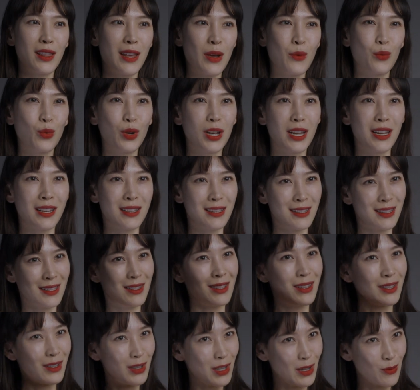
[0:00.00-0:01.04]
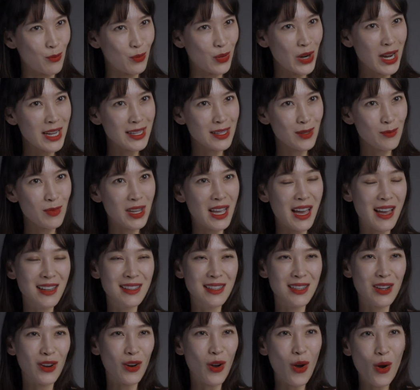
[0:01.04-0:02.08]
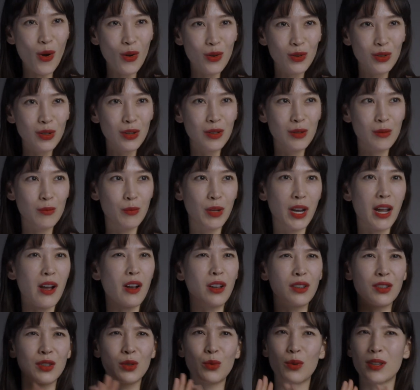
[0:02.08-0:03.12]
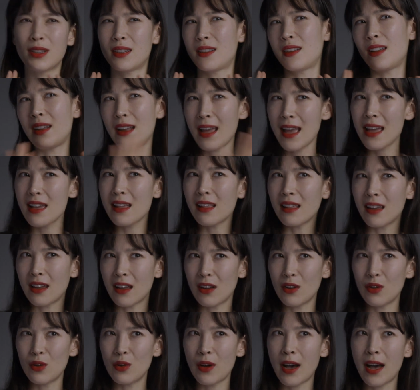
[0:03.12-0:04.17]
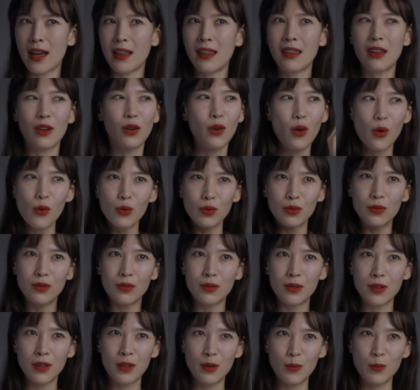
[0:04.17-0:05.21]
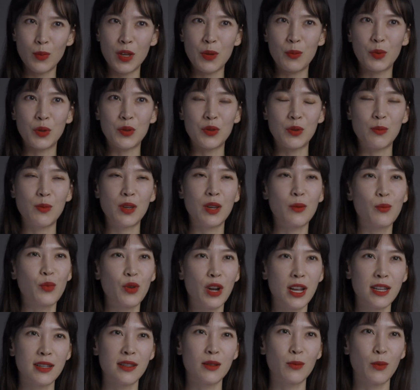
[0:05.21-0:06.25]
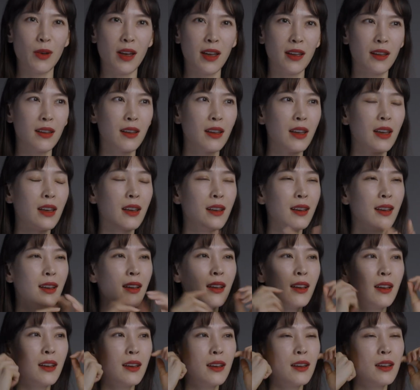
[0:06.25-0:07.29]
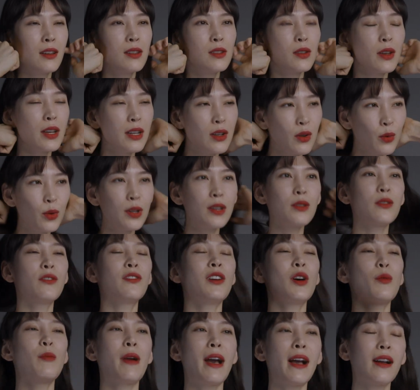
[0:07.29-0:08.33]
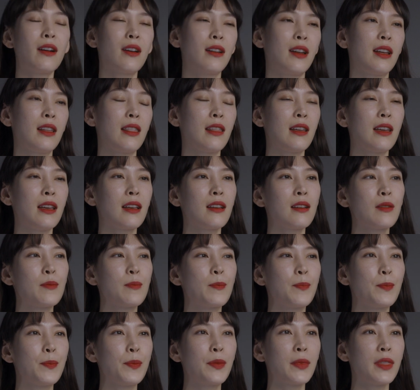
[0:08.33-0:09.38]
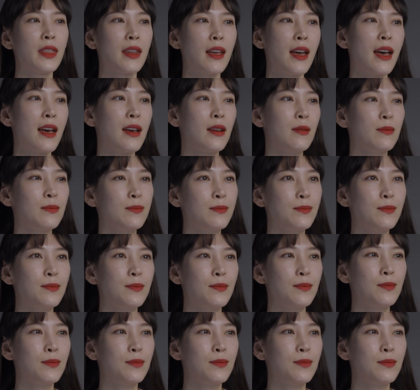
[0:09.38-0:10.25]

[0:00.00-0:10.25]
they wouldn't embrace me as their own, but I also wasn't an alien who had their own people to be embraced by. So I had no one to fall back on, I think, and